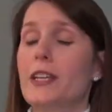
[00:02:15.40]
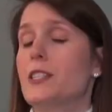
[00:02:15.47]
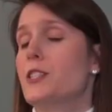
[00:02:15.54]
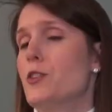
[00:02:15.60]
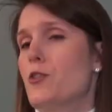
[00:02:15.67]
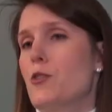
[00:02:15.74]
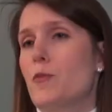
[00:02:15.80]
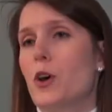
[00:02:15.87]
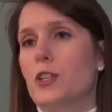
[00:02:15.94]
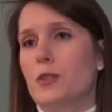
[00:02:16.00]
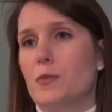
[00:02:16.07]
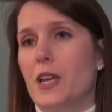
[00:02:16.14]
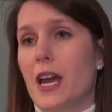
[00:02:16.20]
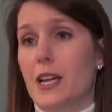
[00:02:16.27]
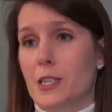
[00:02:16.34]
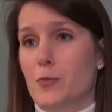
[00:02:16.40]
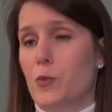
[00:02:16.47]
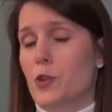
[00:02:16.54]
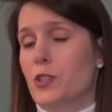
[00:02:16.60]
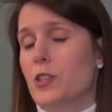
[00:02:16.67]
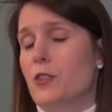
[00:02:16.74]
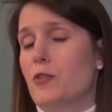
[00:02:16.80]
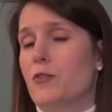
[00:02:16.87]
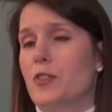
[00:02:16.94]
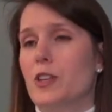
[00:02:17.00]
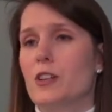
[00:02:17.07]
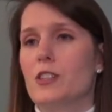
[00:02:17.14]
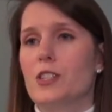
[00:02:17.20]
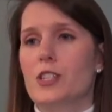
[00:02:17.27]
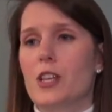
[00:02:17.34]
consider them all to be experts in their
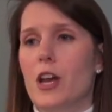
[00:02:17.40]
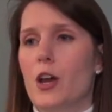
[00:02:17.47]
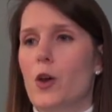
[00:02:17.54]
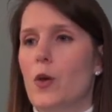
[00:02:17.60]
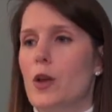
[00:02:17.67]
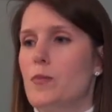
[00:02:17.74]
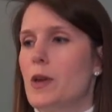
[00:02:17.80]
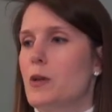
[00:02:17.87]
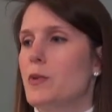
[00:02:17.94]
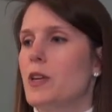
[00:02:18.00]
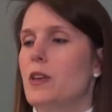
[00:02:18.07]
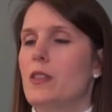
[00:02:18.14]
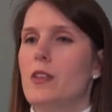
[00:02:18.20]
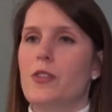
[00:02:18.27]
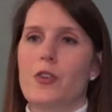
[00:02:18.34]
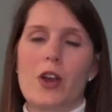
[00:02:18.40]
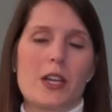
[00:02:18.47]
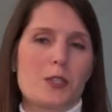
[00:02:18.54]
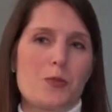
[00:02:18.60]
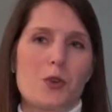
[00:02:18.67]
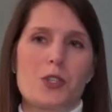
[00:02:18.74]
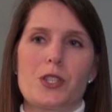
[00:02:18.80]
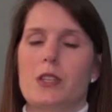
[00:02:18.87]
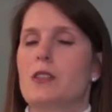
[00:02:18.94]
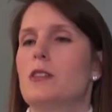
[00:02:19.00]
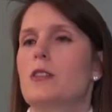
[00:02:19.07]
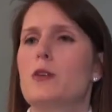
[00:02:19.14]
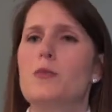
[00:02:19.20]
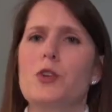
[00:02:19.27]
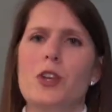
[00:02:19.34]
field. So it may be that they're experts in
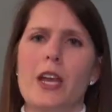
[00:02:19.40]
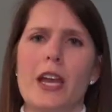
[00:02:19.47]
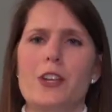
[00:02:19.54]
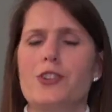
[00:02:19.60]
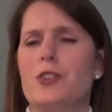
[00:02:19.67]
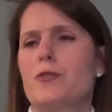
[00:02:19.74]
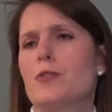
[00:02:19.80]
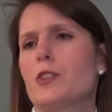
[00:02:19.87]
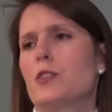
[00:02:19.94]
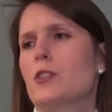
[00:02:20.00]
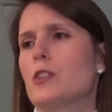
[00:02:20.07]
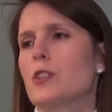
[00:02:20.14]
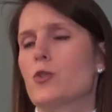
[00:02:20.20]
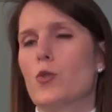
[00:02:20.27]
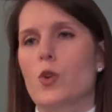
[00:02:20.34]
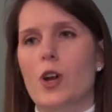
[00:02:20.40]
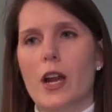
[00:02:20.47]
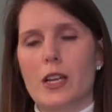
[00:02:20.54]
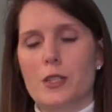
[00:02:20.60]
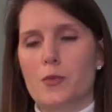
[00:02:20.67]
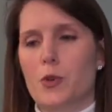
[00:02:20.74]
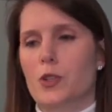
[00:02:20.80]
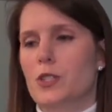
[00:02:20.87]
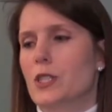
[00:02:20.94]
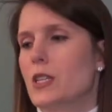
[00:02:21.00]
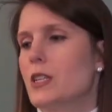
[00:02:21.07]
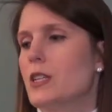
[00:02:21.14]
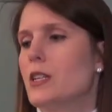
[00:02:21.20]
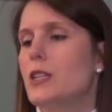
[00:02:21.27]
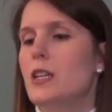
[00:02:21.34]
the communication field or experts
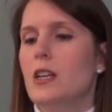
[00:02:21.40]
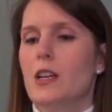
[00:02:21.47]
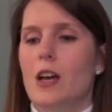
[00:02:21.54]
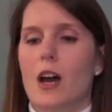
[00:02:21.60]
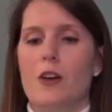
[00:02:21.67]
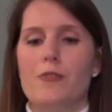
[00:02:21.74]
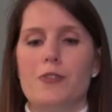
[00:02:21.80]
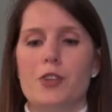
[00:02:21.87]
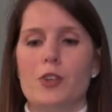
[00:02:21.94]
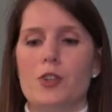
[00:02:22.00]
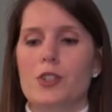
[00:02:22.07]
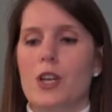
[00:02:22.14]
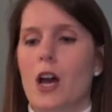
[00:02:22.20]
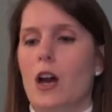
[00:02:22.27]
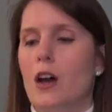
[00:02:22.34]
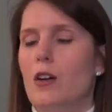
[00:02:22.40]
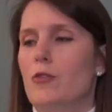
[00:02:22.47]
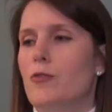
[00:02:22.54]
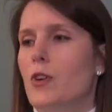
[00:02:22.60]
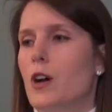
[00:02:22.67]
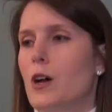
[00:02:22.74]
in a field of